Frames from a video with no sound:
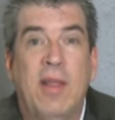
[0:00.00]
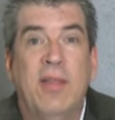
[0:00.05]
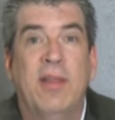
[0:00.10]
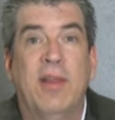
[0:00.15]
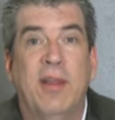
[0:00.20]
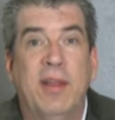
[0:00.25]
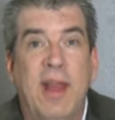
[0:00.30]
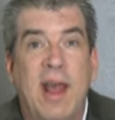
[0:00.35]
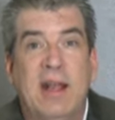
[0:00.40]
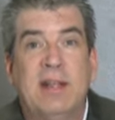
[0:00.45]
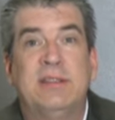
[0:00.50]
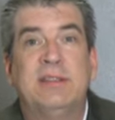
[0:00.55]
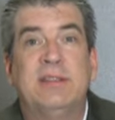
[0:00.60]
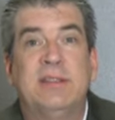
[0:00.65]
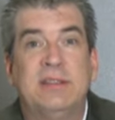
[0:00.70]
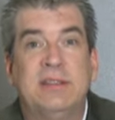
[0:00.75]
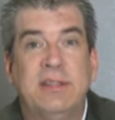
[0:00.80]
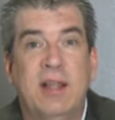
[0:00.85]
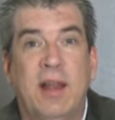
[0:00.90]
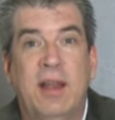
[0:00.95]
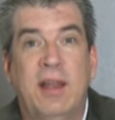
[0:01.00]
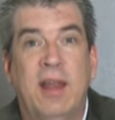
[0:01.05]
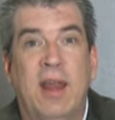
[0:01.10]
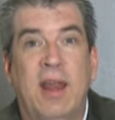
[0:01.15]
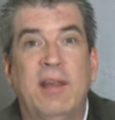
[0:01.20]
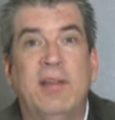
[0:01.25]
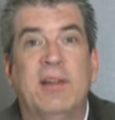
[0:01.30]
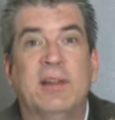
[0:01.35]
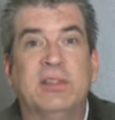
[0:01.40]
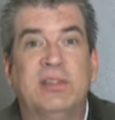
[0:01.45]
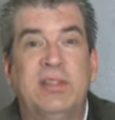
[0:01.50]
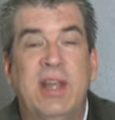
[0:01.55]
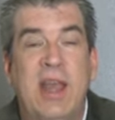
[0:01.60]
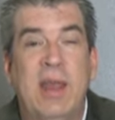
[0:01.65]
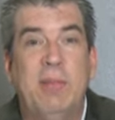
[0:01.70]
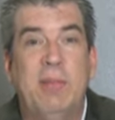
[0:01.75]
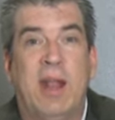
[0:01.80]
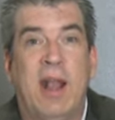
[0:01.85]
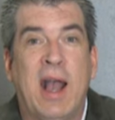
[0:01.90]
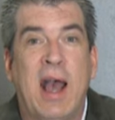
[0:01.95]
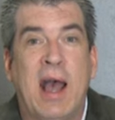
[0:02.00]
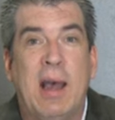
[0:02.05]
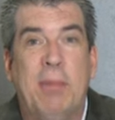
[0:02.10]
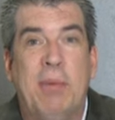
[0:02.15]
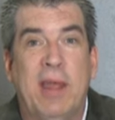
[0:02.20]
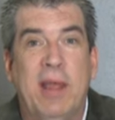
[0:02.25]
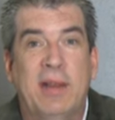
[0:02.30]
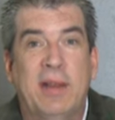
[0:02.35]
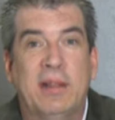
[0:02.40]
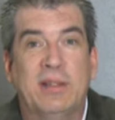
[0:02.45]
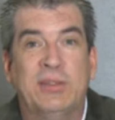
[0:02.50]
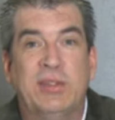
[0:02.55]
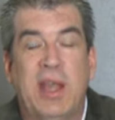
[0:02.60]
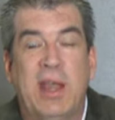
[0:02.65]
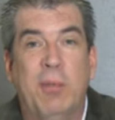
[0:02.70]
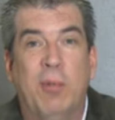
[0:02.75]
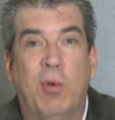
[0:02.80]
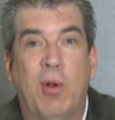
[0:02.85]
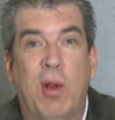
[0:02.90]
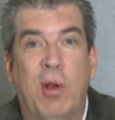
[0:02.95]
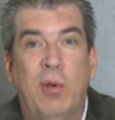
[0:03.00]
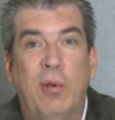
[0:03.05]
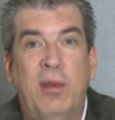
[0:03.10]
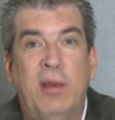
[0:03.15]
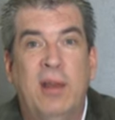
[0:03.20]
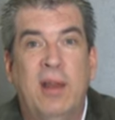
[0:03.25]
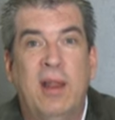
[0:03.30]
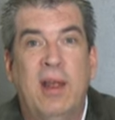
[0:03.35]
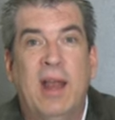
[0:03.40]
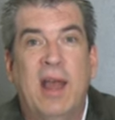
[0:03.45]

The next Sunday, the same cop and the same road,